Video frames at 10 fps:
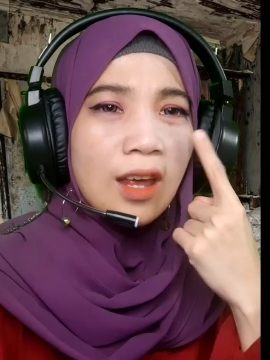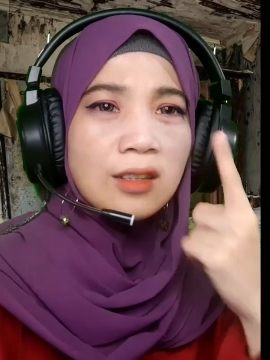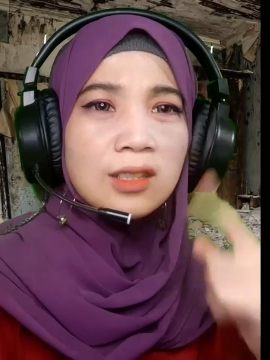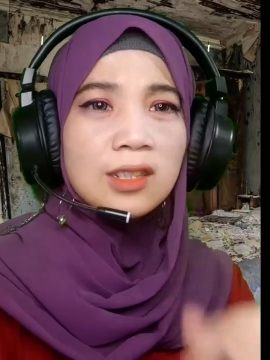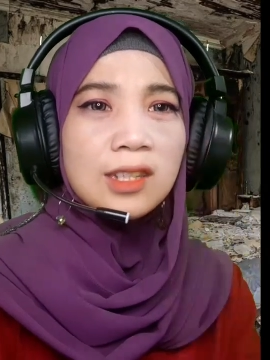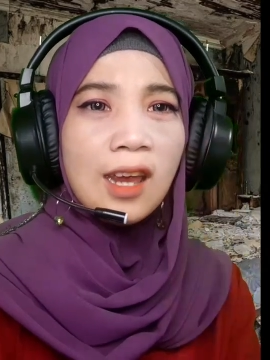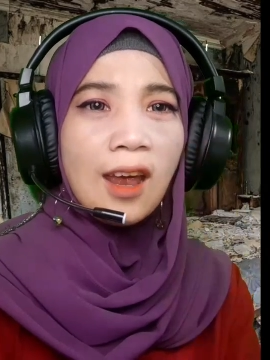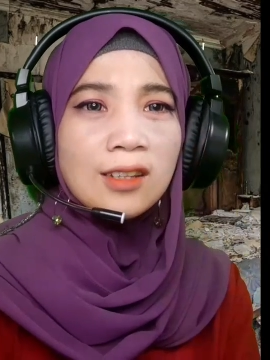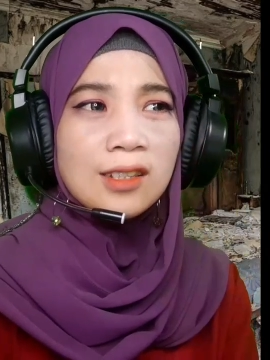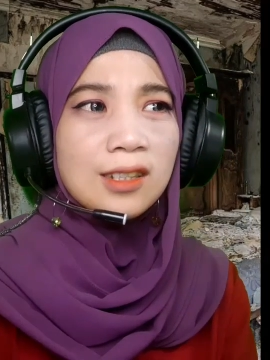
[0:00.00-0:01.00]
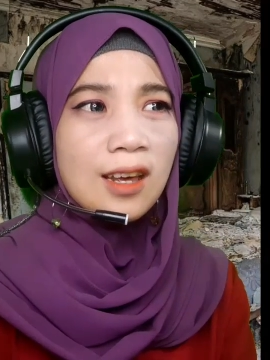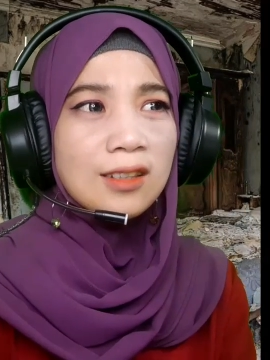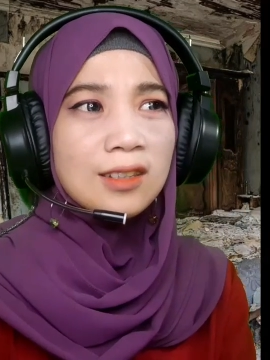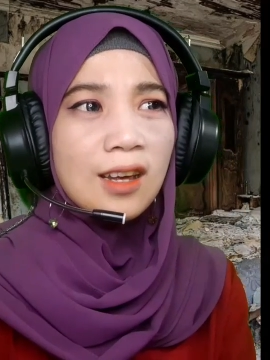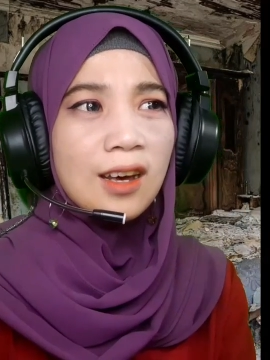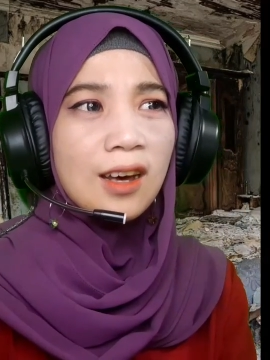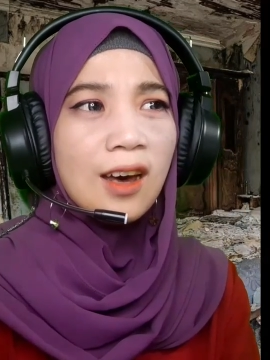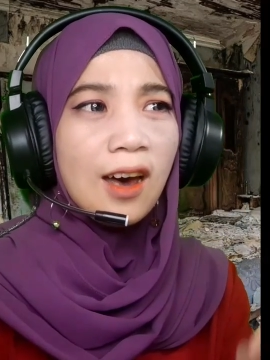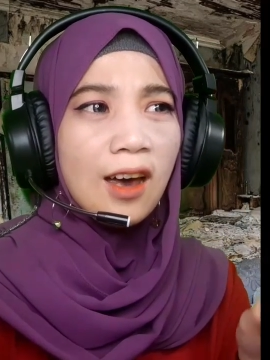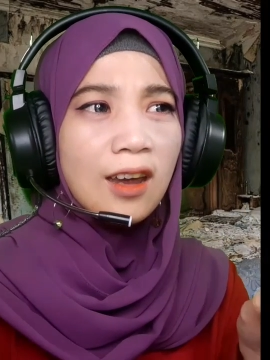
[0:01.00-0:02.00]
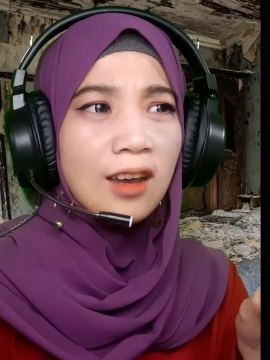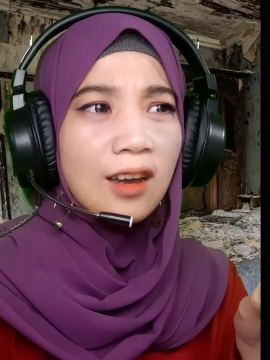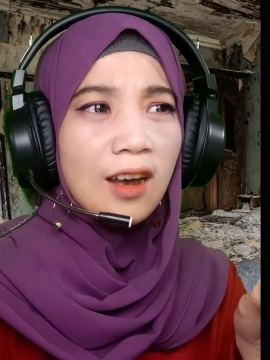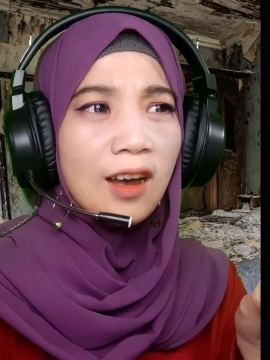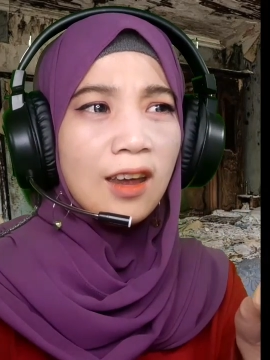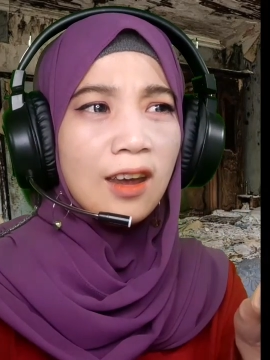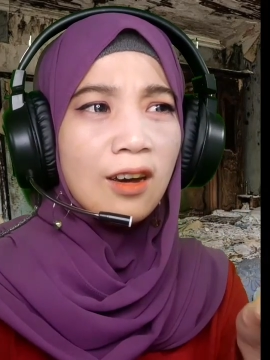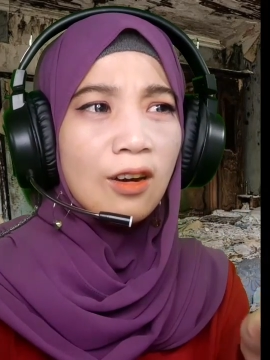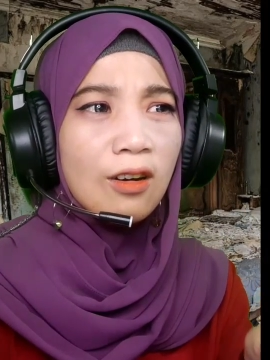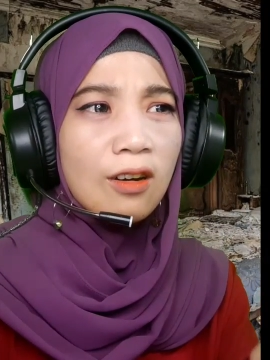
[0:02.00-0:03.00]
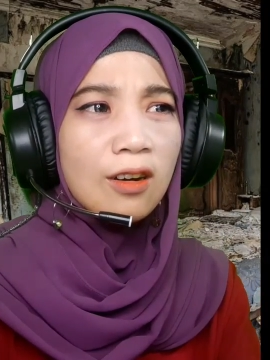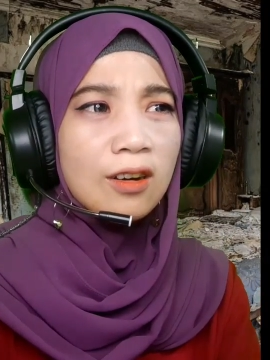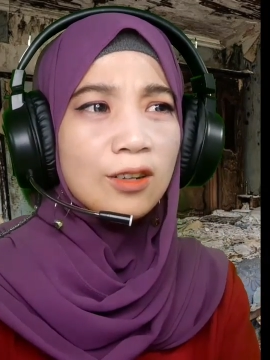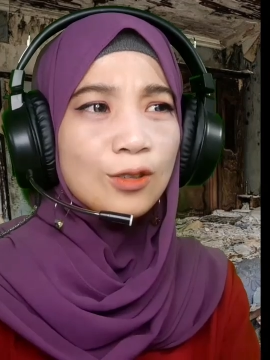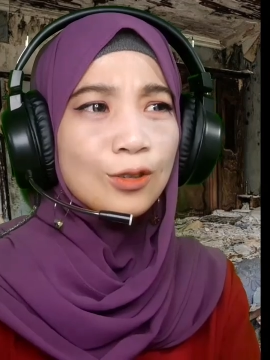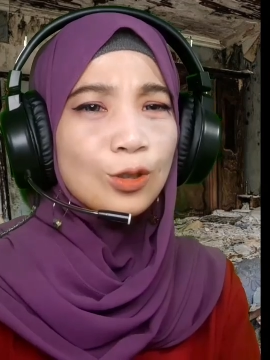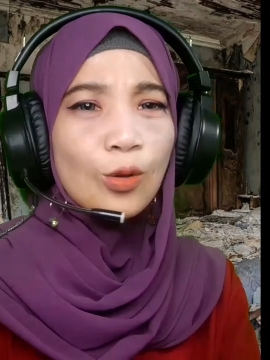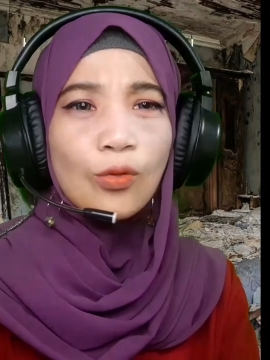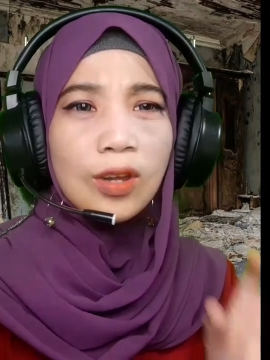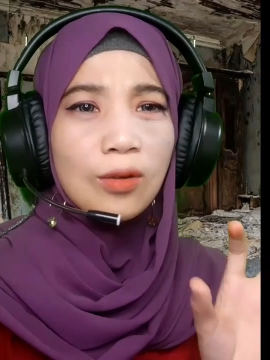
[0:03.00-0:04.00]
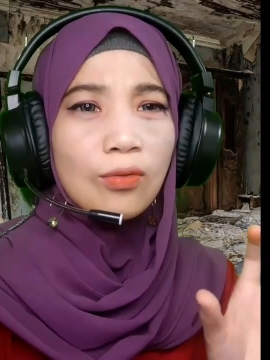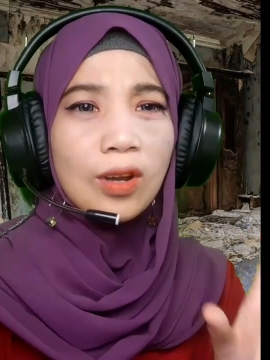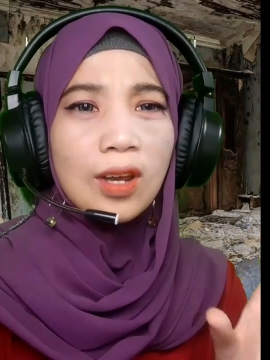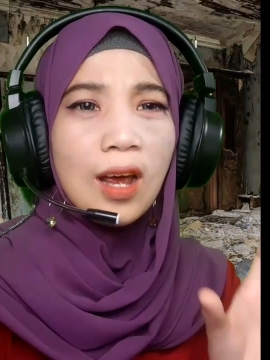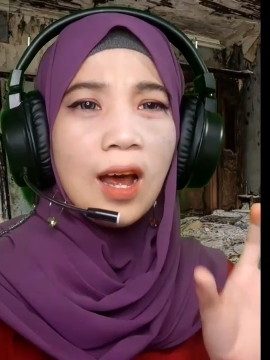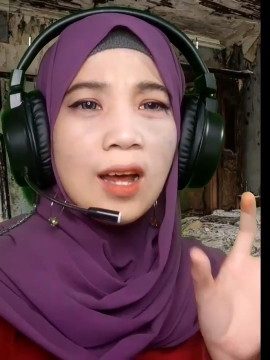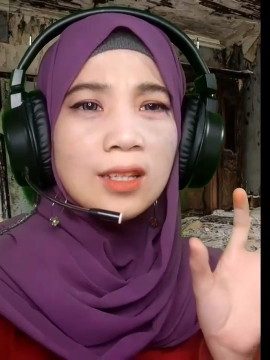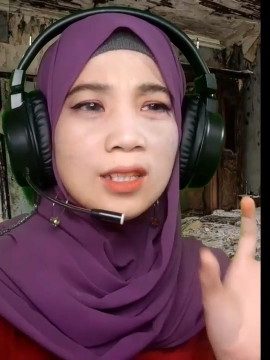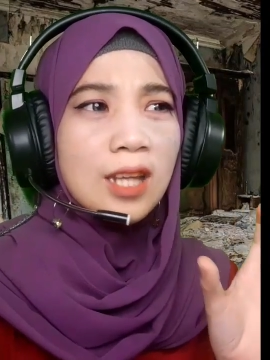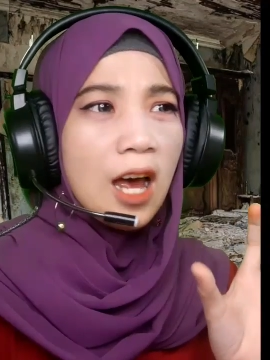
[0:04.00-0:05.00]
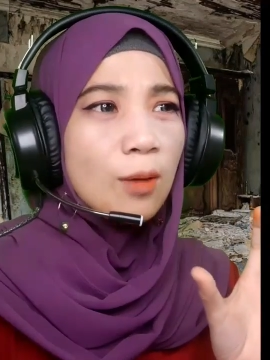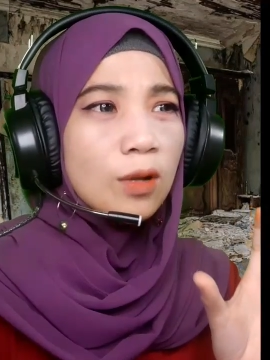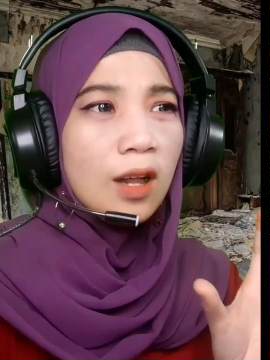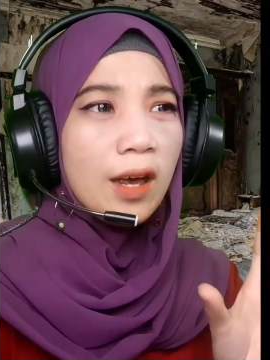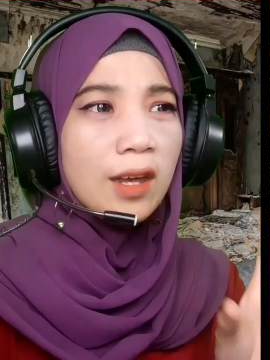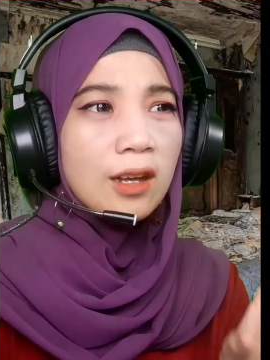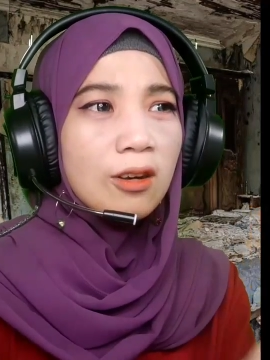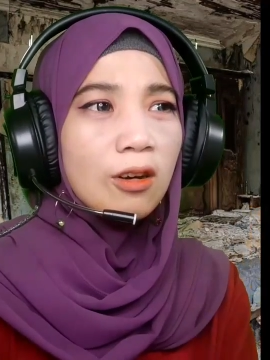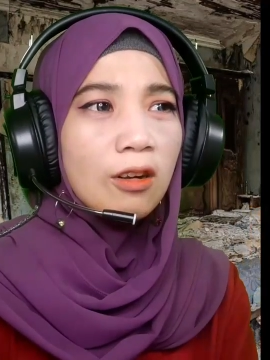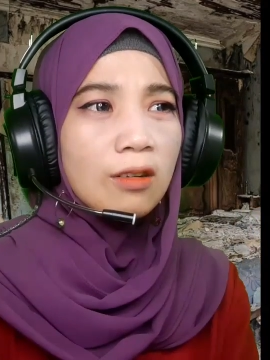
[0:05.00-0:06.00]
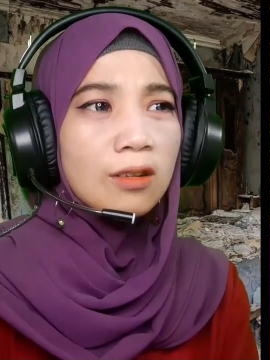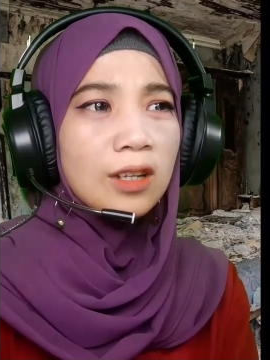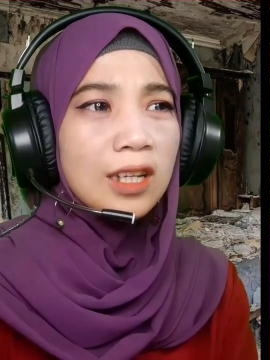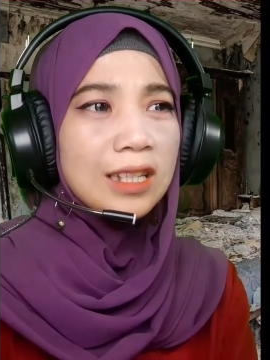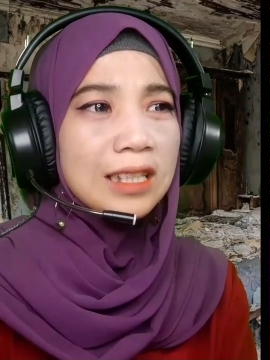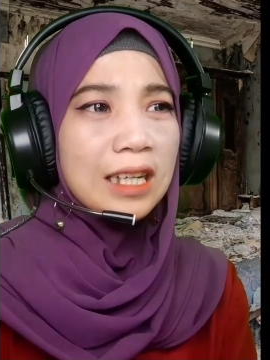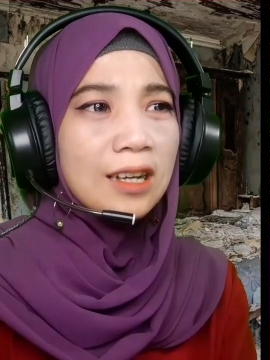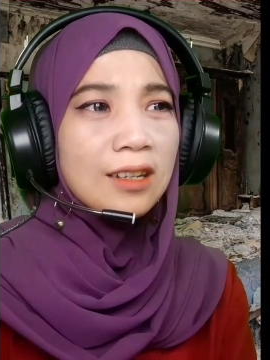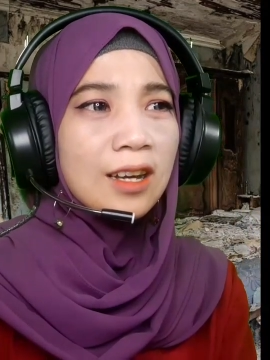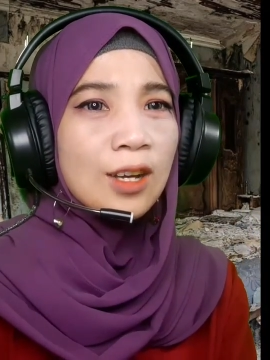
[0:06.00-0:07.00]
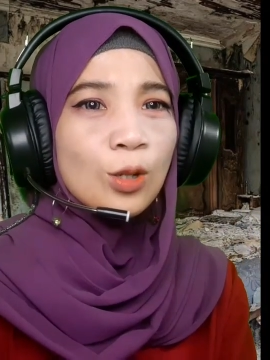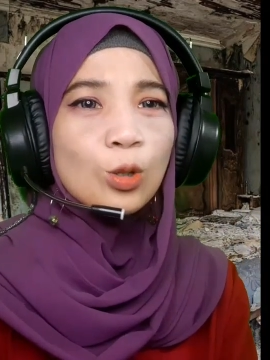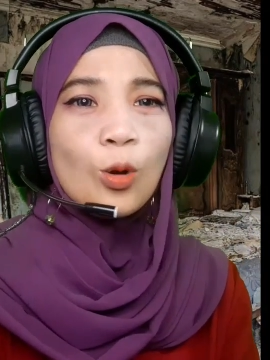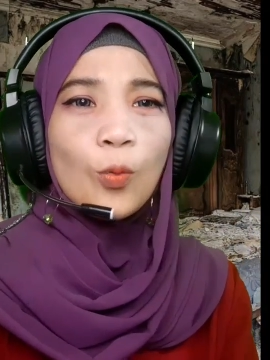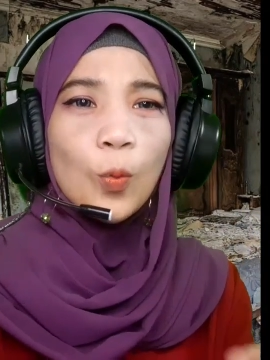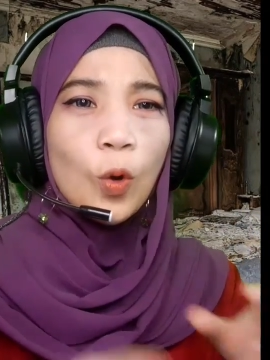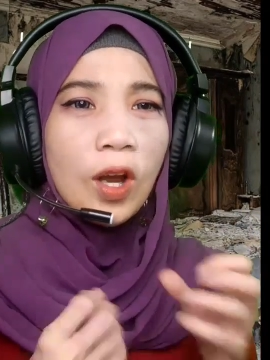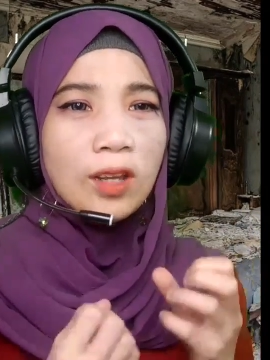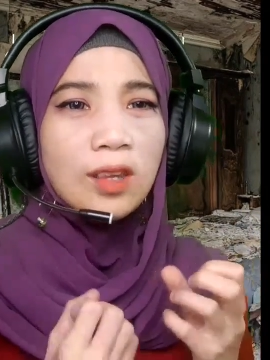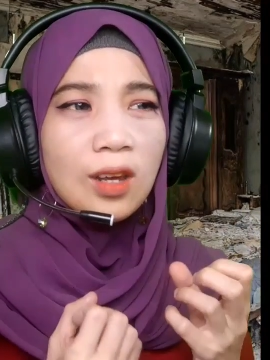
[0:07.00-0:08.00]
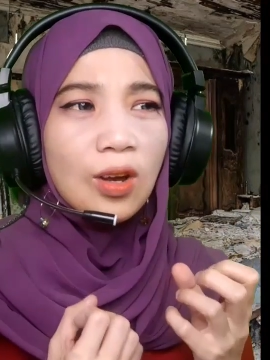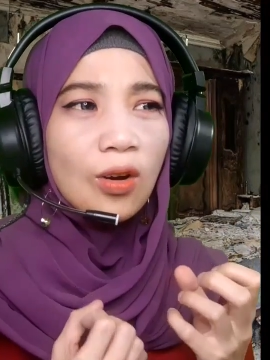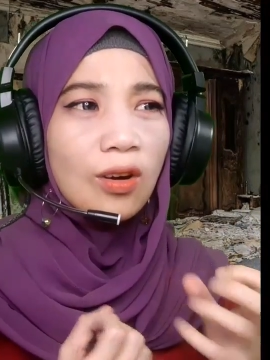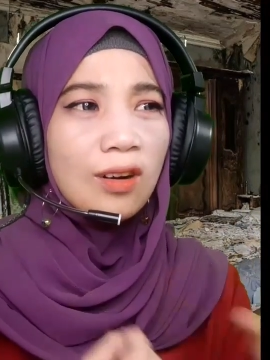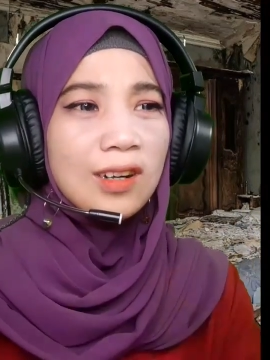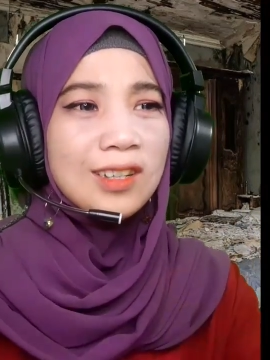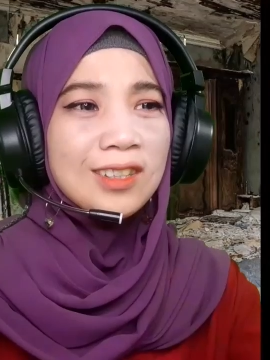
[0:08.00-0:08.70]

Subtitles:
That's yes. That's I her. So very very sama like girl Indian. So pretty girl.